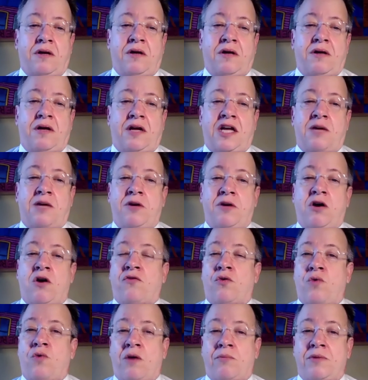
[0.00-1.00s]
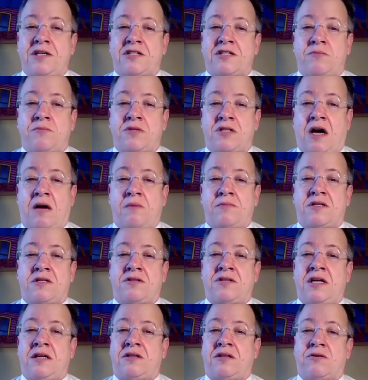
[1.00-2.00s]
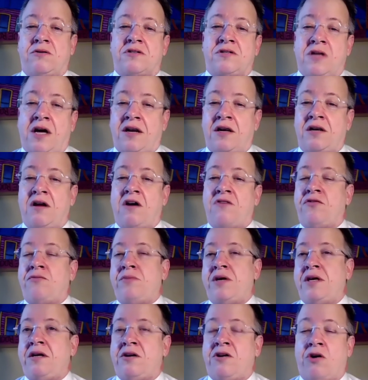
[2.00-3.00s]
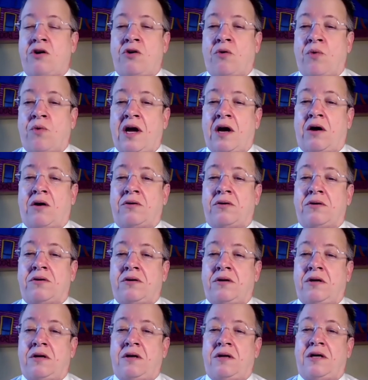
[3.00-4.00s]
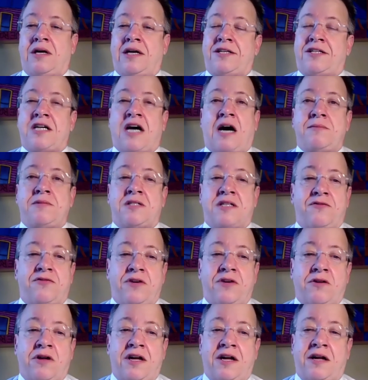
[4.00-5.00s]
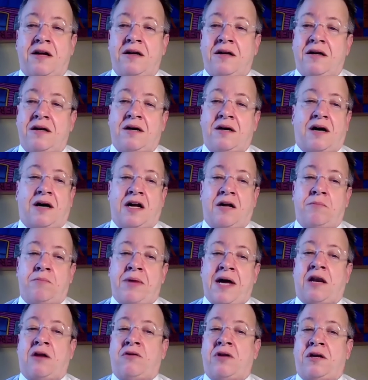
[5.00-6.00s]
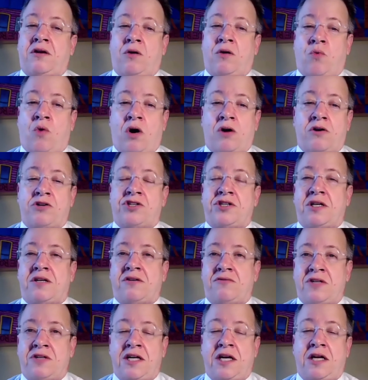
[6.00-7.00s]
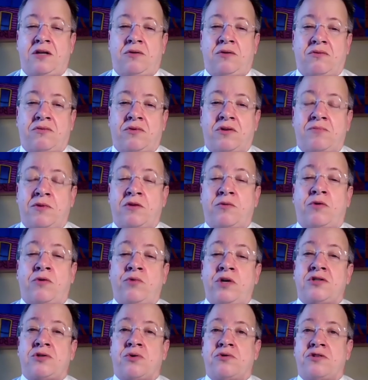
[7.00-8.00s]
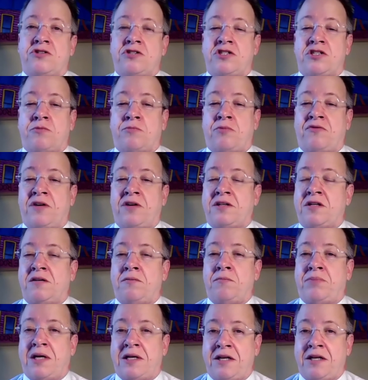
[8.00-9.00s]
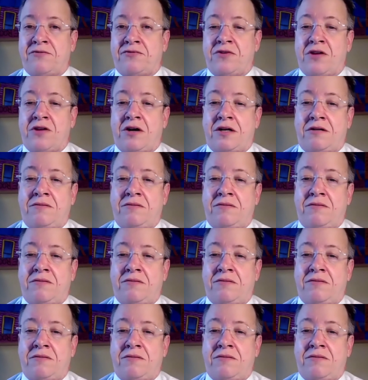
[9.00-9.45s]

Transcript: It can be overwhelming sometimes to think there's not enough of me to go around. At times, I feel like I am battling a watershed of need with minimal resources to prevent the impending flood.